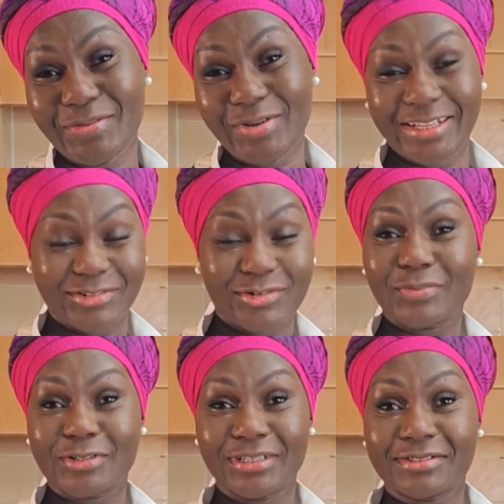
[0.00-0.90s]
about a trip
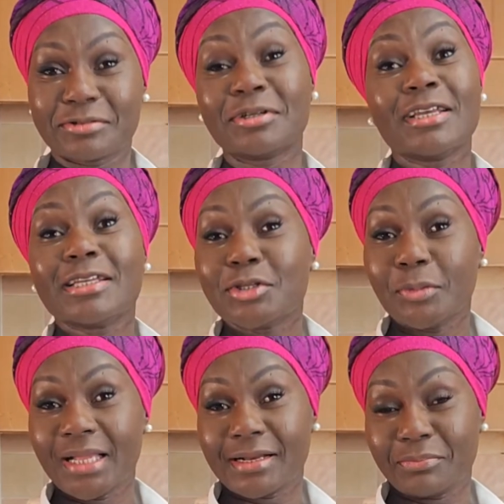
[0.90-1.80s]
to Israel?
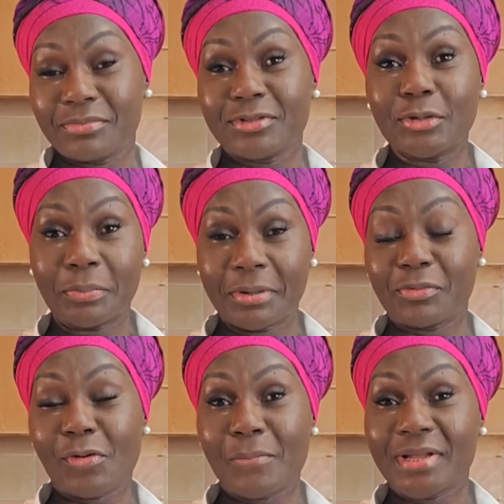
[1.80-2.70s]
You
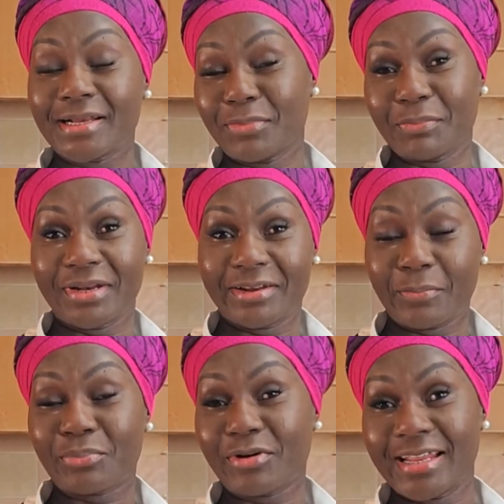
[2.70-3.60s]
people better be
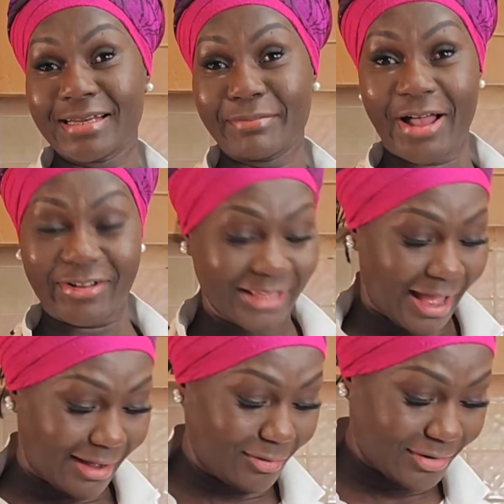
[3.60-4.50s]
praying about
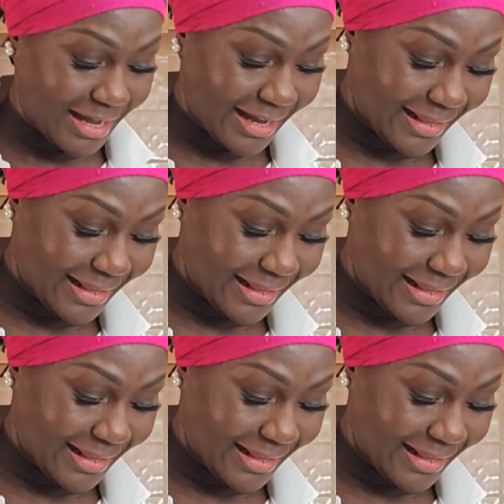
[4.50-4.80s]
that, okay?